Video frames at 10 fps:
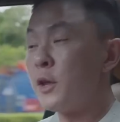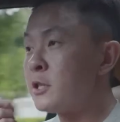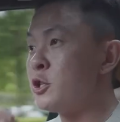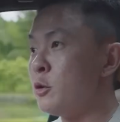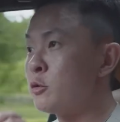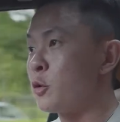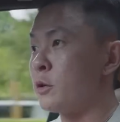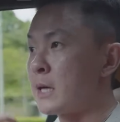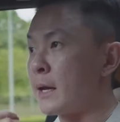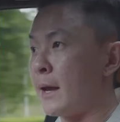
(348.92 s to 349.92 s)
this new
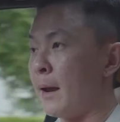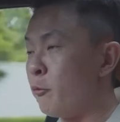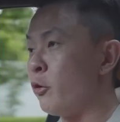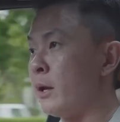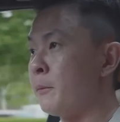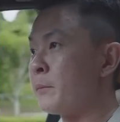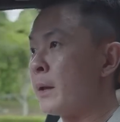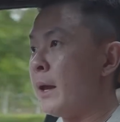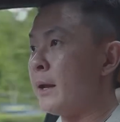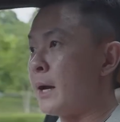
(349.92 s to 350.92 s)
Toyota Camry,
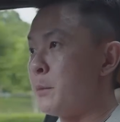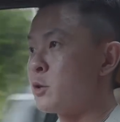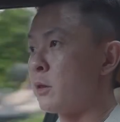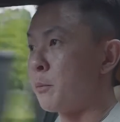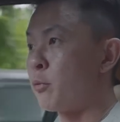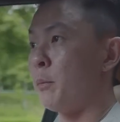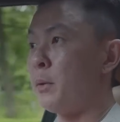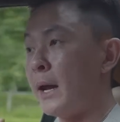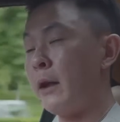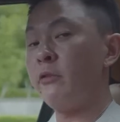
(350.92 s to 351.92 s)
it comes with a
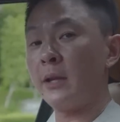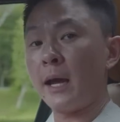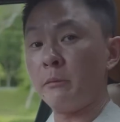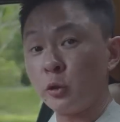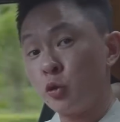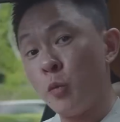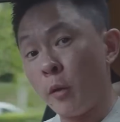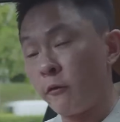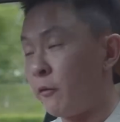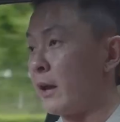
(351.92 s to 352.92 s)
proper and reliable
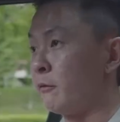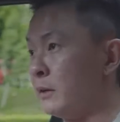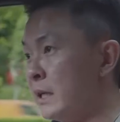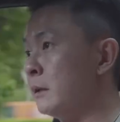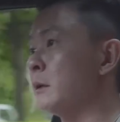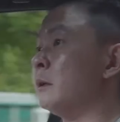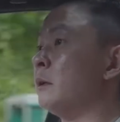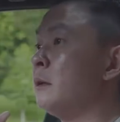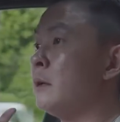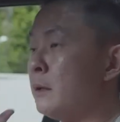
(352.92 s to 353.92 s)

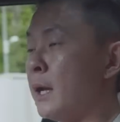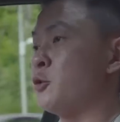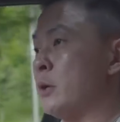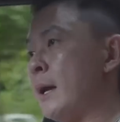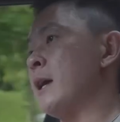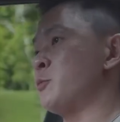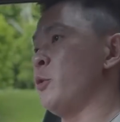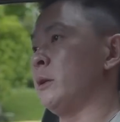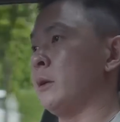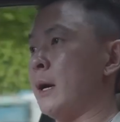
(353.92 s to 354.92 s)
2.5-litre naturally
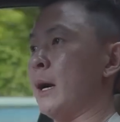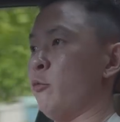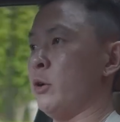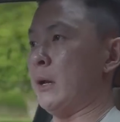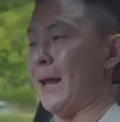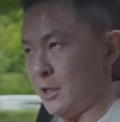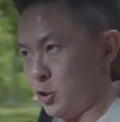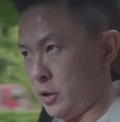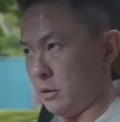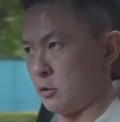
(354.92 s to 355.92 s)
aspirated hybrid
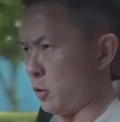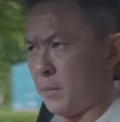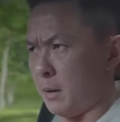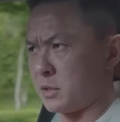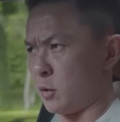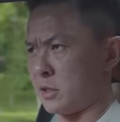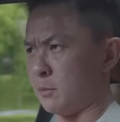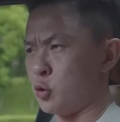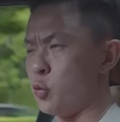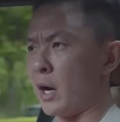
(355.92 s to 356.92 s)
engine. So it pumps out
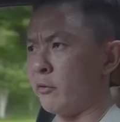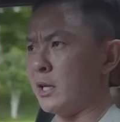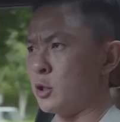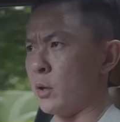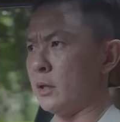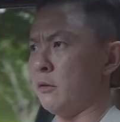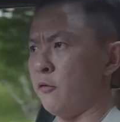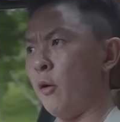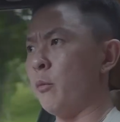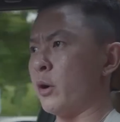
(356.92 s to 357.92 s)
some
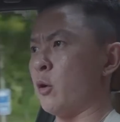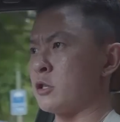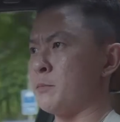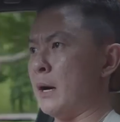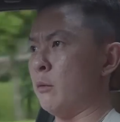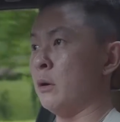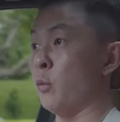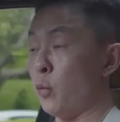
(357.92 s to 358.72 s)
224 brake horsepower,